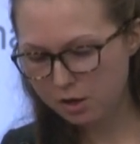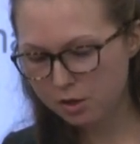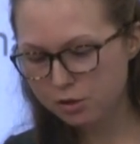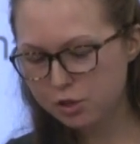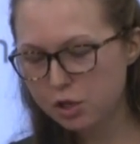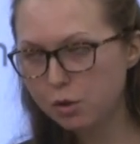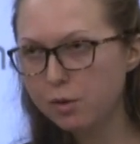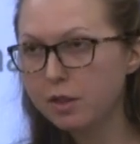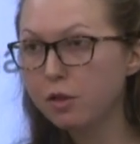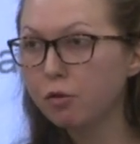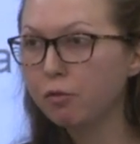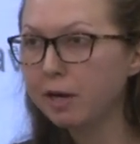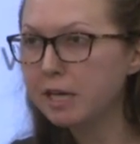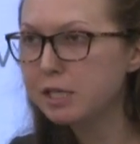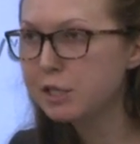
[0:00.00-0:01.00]
So in the
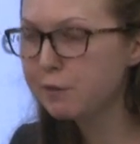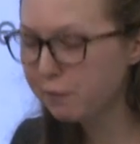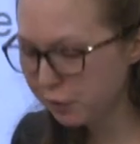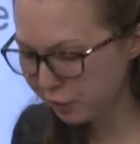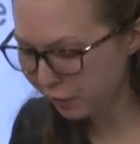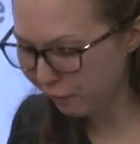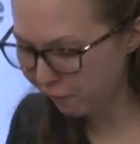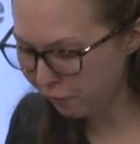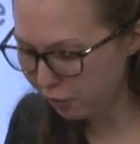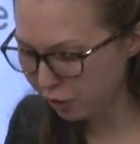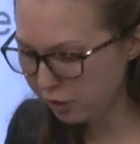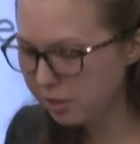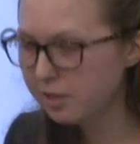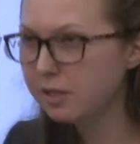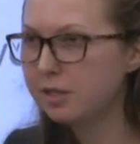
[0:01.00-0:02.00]
race for
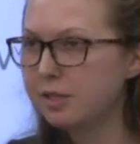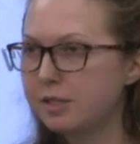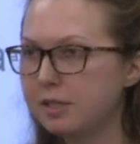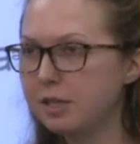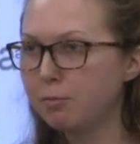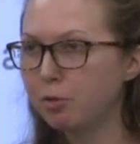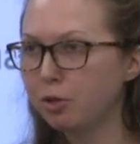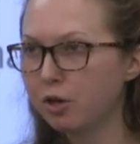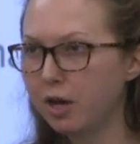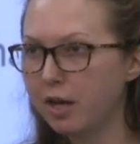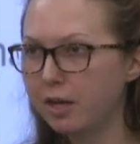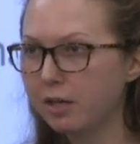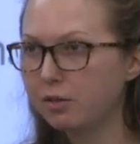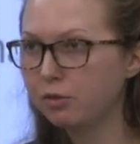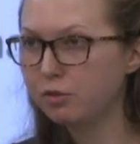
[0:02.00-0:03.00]
governor,
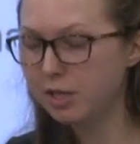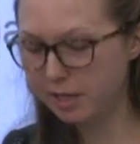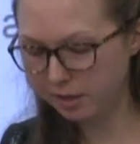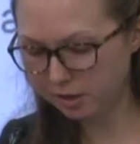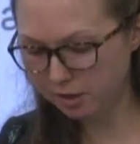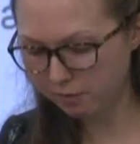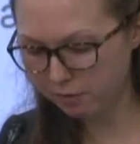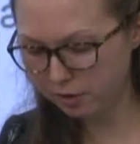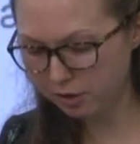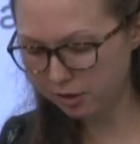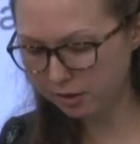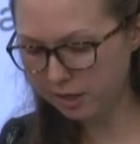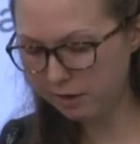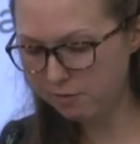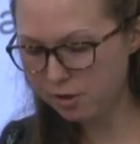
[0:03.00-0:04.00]
Democratic Lieutenant Governor
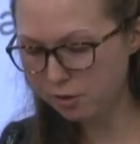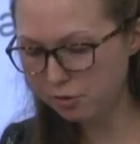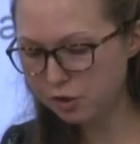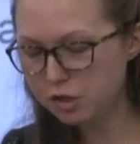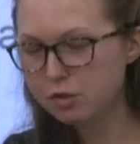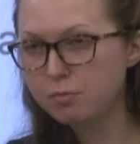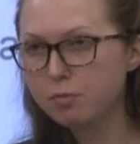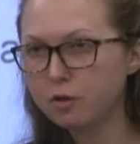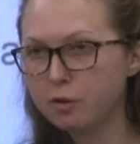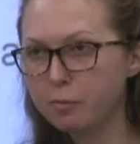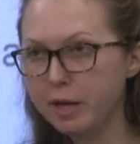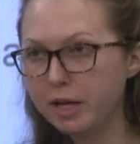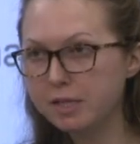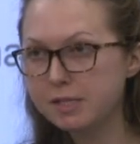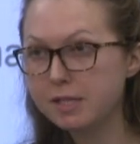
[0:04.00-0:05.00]
Gavin Newsom
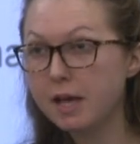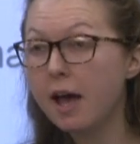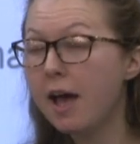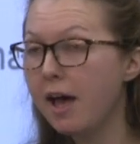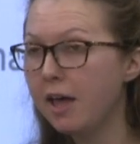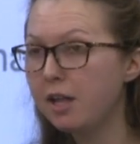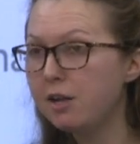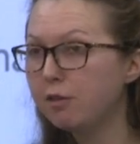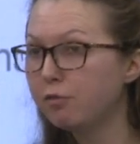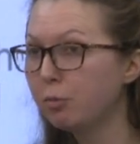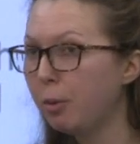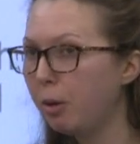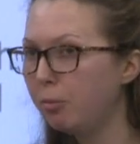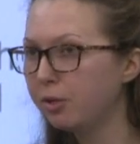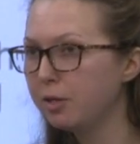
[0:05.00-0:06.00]
remains ahead of
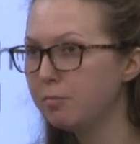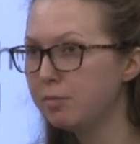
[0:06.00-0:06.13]
Republican